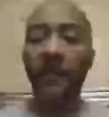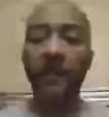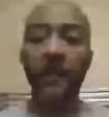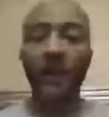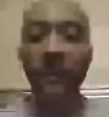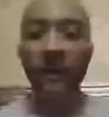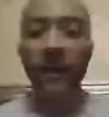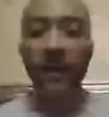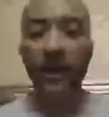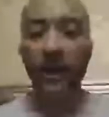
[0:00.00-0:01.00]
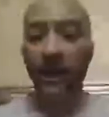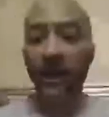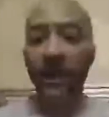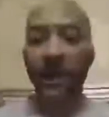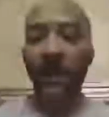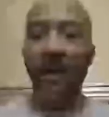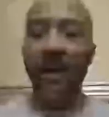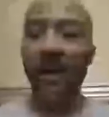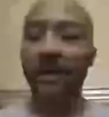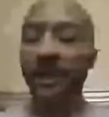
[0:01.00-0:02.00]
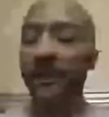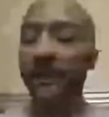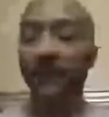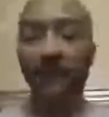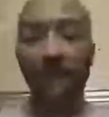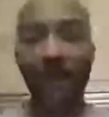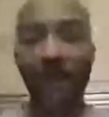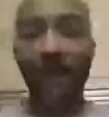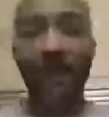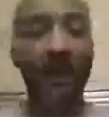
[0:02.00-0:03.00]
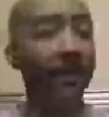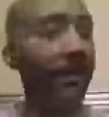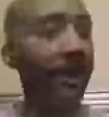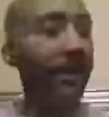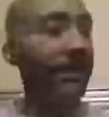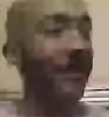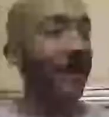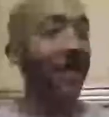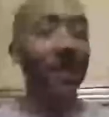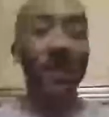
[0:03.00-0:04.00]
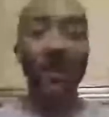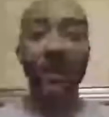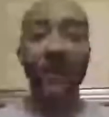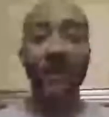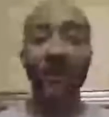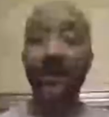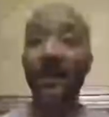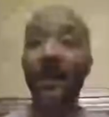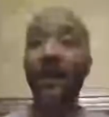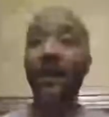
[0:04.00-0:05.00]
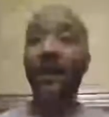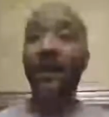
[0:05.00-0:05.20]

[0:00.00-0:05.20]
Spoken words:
Lou. Listen, ladies, the number one thing that I'm going to tell you